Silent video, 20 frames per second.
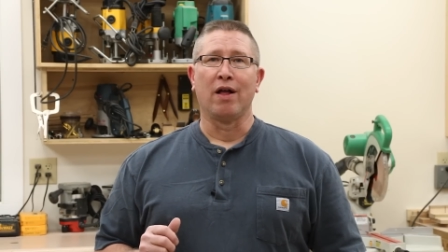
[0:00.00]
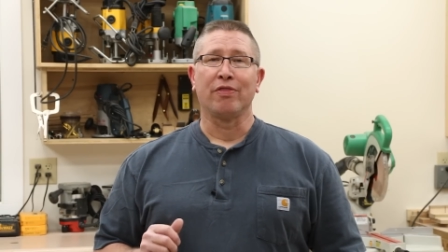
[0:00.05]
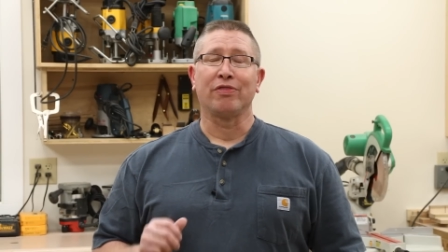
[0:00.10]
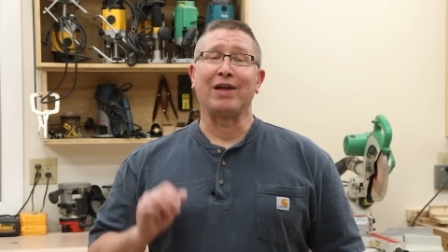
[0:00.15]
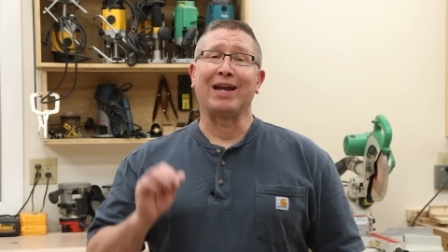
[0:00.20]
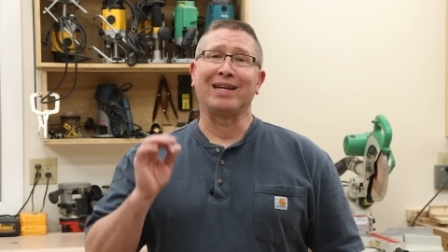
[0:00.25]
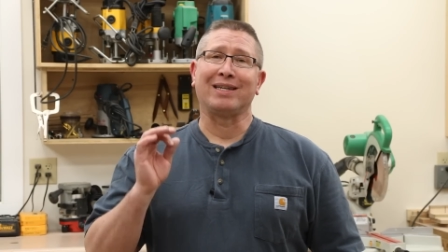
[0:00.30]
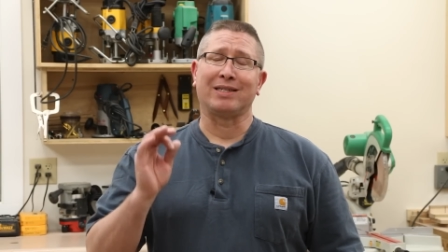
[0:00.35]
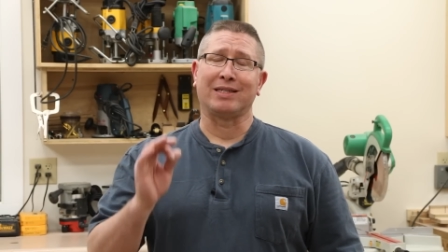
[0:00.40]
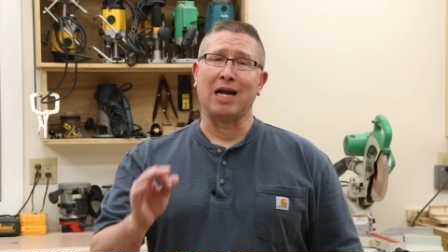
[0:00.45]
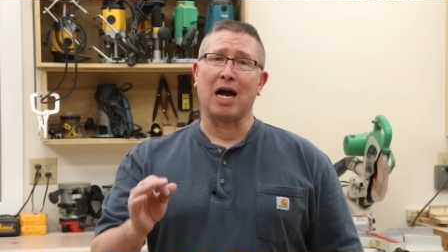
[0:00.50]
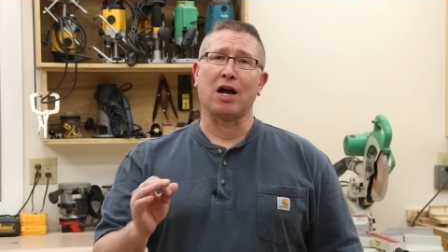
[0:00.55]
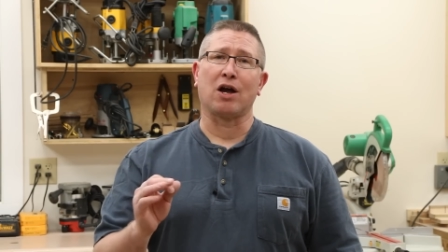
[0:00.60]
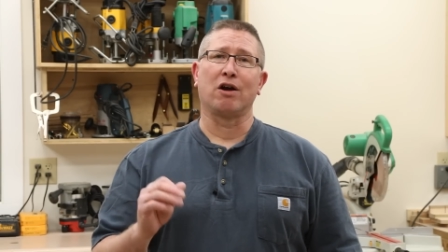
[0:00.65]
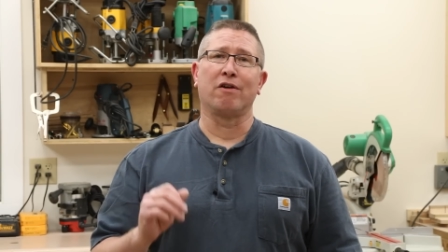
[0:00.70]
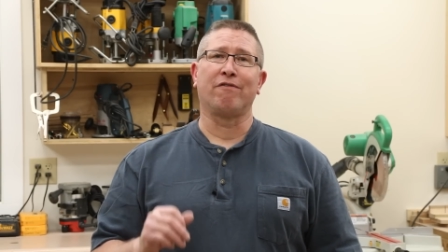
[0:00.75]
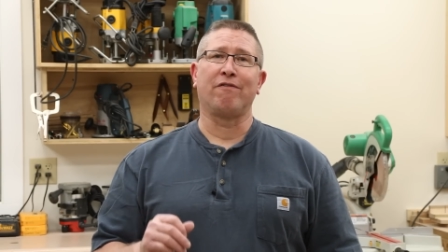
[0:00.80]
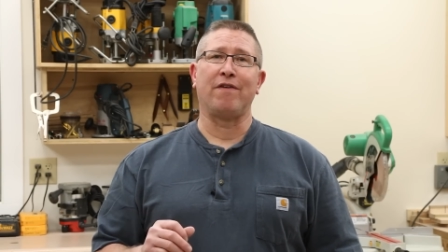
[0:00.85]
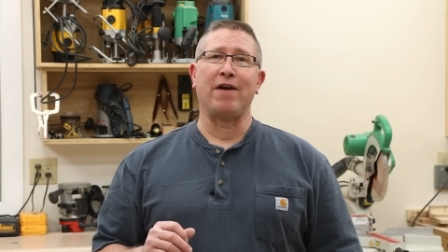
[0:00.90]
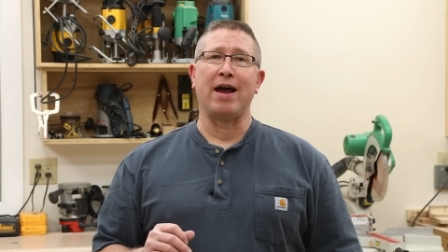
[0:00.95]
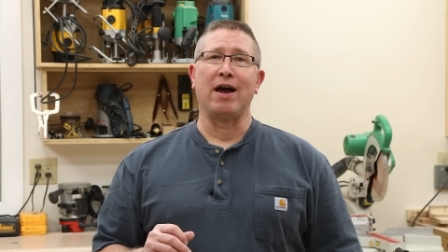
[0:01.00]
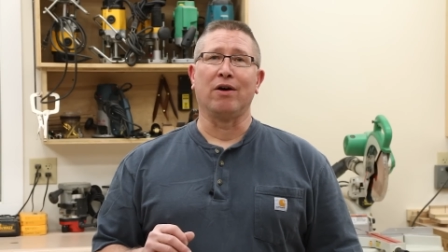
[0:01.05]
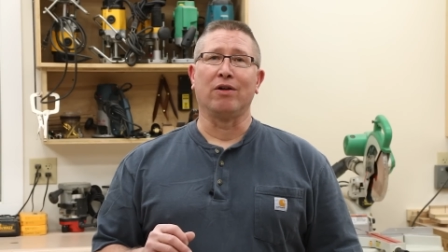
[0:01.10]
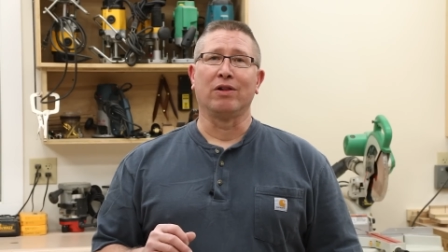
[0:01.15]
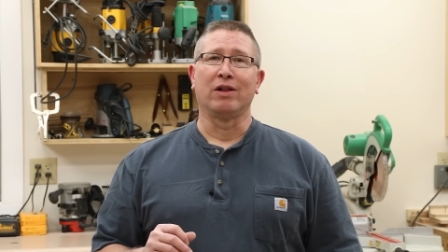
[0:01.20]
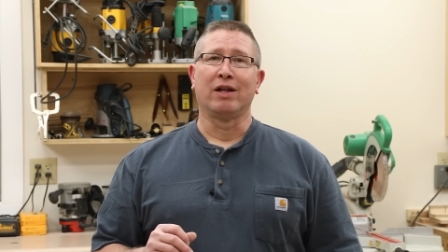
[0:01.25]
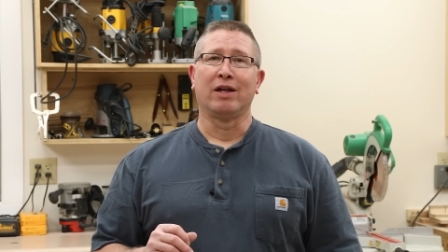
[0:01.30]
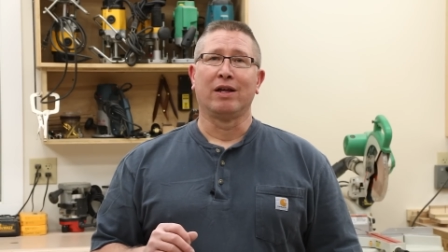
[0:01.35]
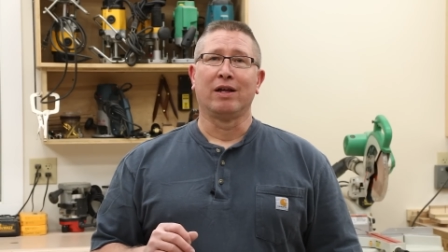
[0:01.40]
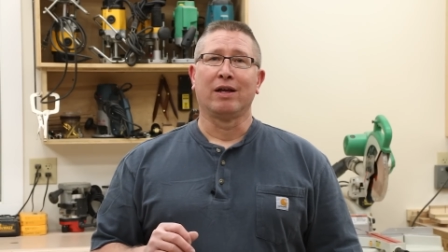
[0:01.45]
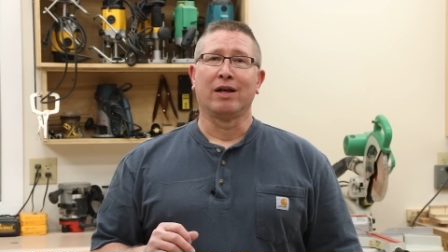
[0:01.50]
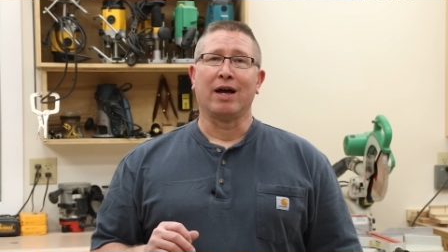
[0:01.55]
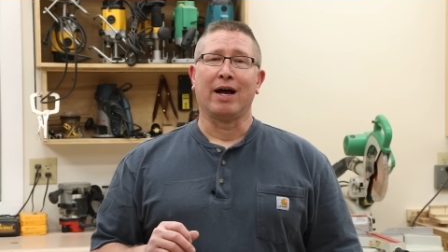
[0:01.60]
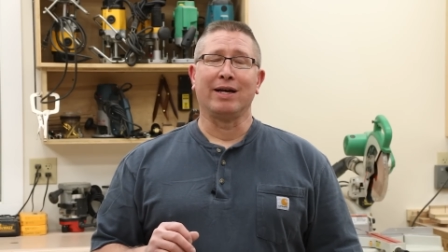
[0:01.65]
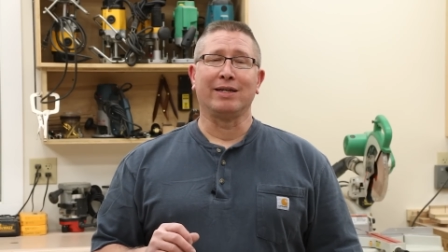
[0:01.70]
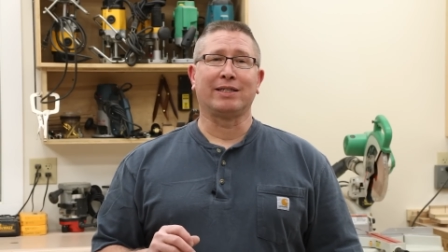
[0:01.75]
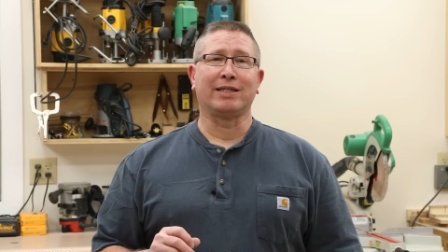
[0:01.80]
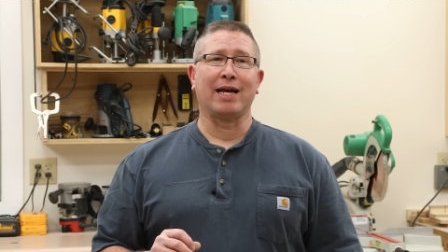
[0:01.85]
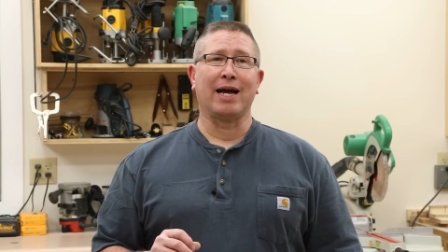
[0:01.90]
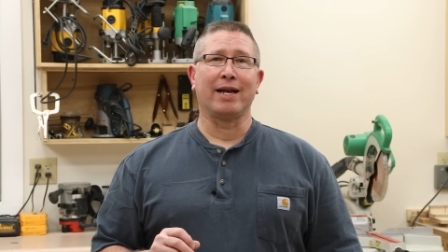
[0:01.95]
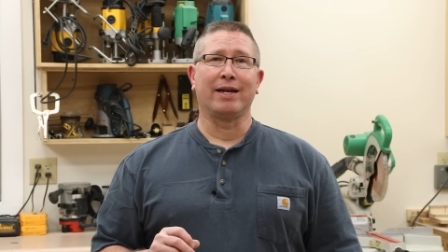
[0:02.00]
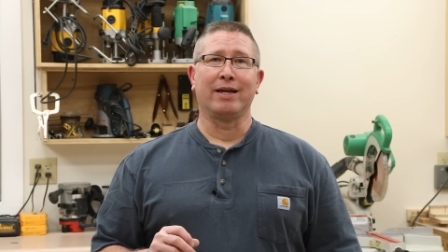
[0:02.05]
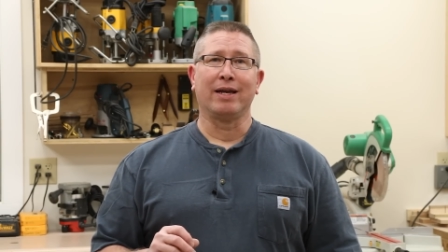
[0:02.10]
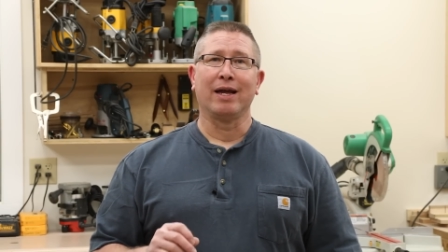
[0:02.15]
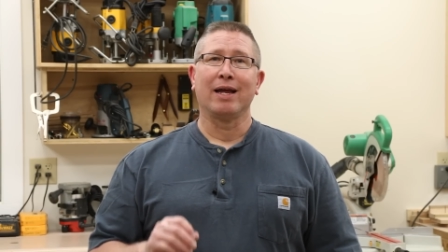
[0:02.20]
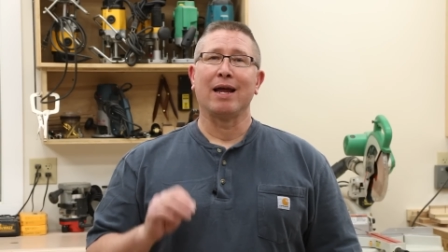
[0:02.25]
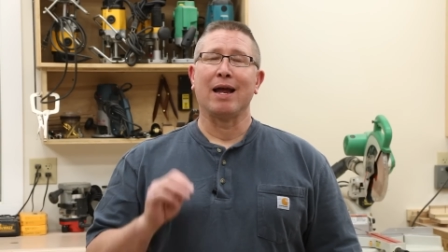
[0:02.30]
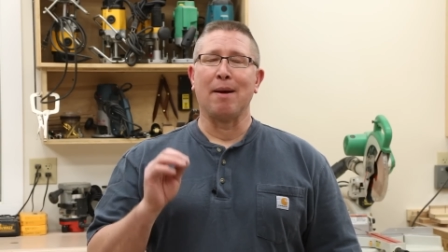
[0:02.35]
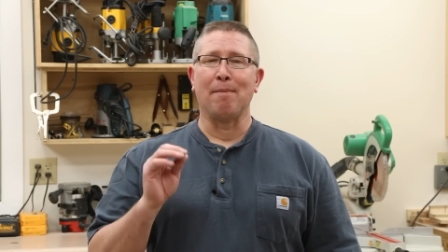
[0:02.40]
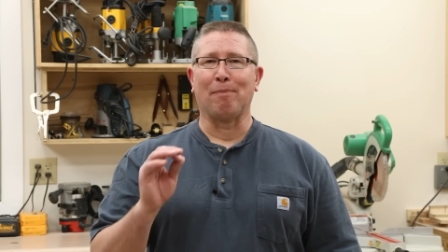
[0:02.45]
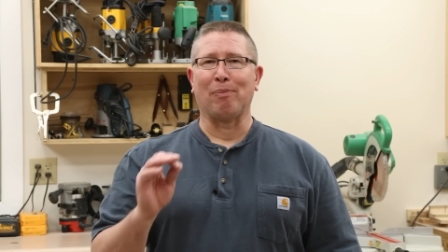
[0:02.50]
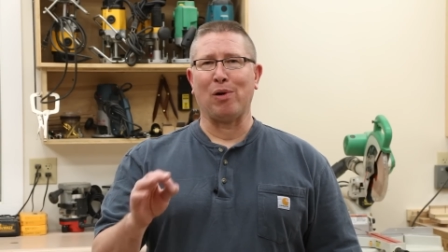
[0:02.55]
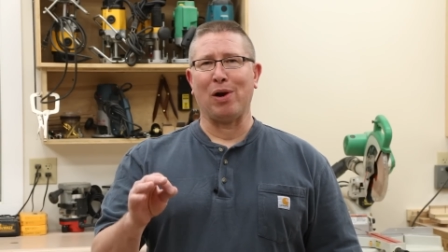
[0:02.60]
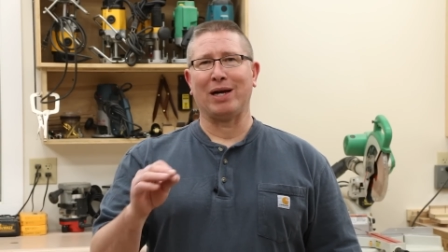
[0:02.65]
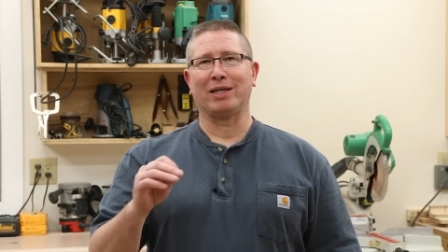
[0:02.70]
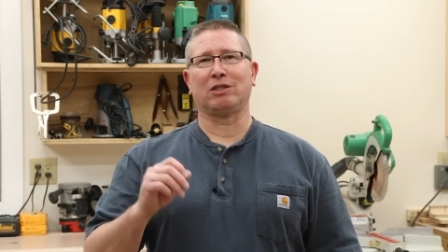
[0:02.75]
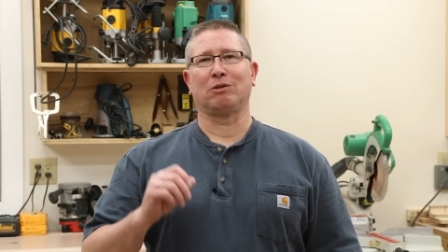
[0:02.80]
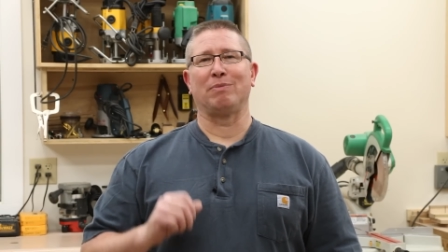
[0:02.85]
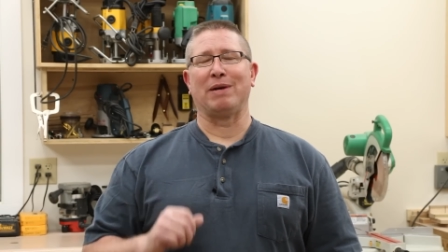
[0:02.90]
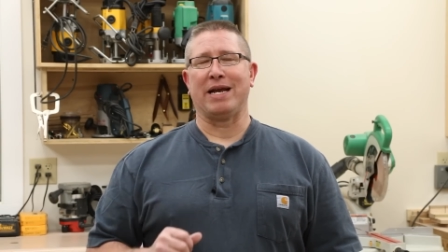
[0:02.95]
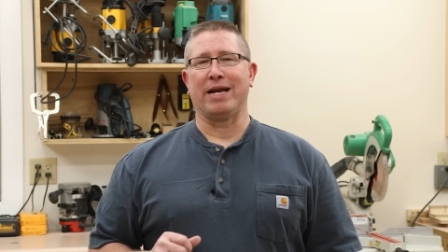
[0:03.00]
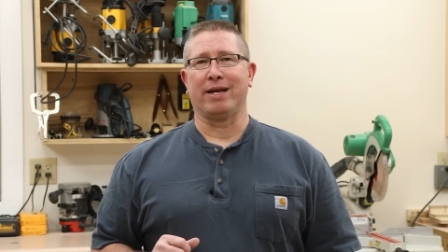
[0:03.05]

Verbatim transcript: that it's not going to fail. I said, impress me.